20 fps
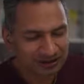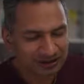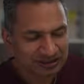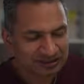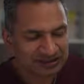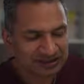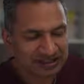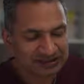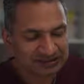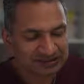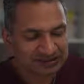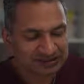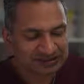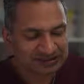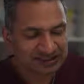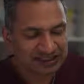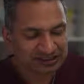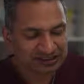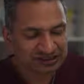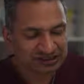citing
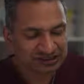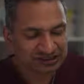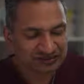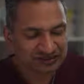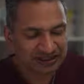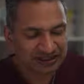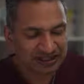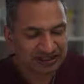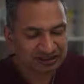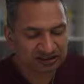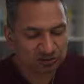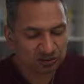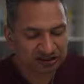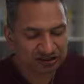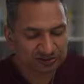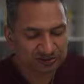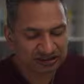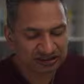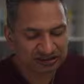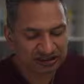sections of the Act
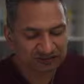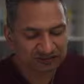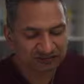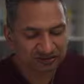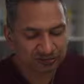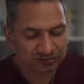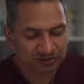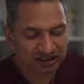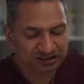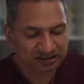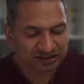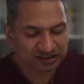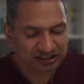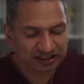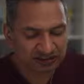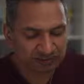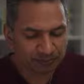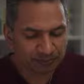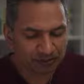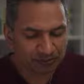which means information
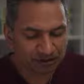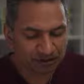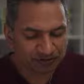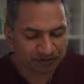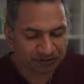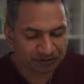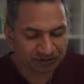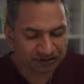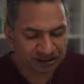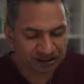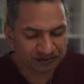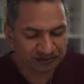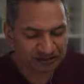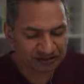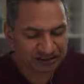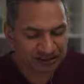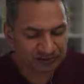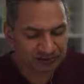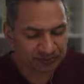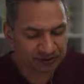can be refused if
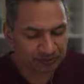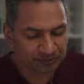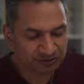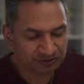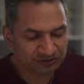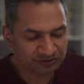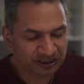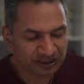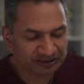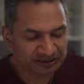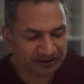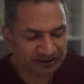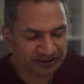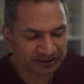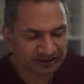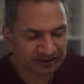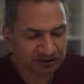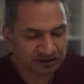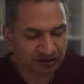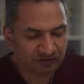it has been provided
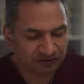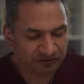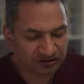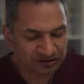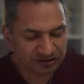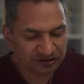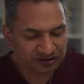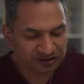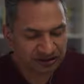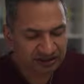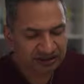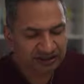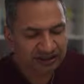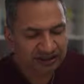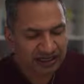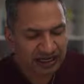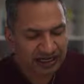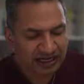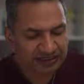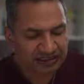in confidence
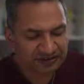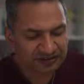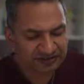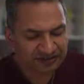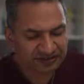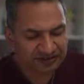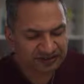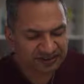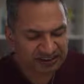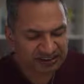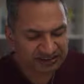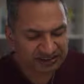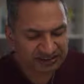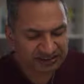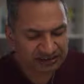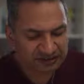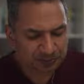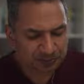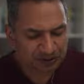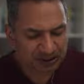and it
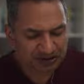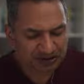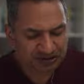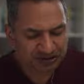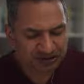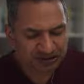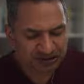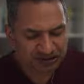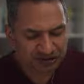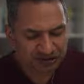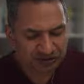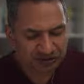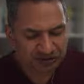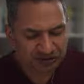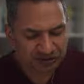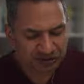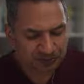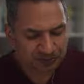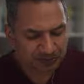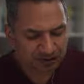is prejudicial
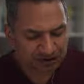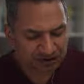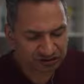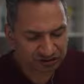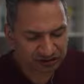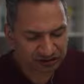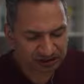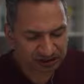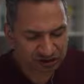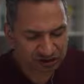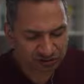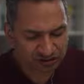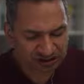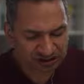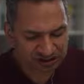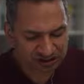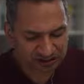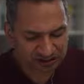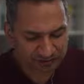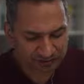to commercial
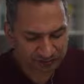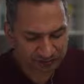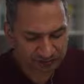interests.